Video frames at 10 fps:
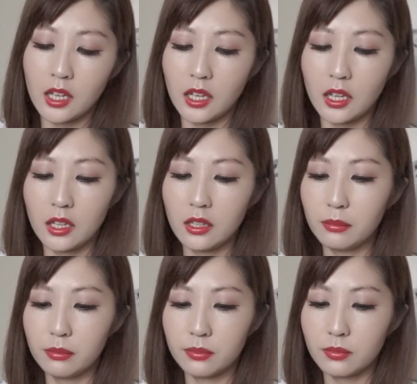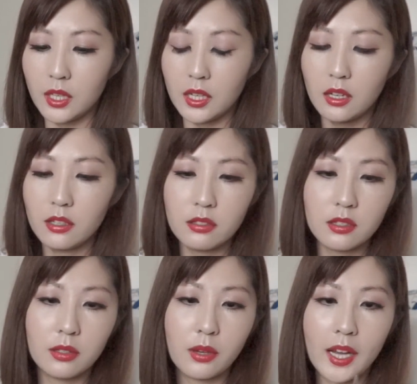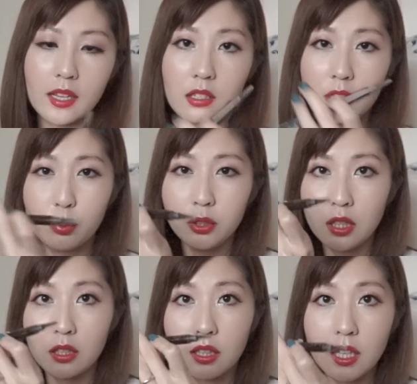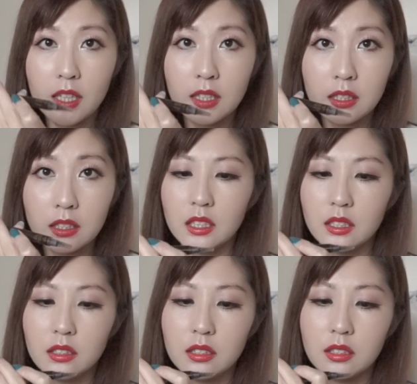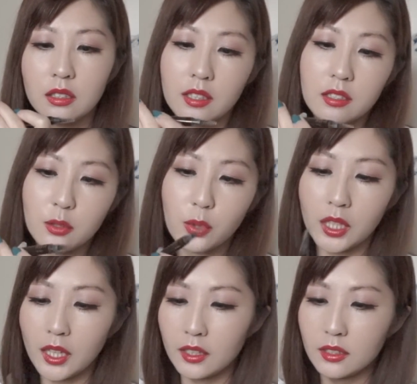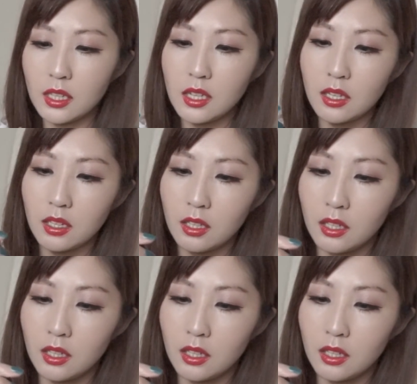It also has a spoolie on the end, and that's quite handy.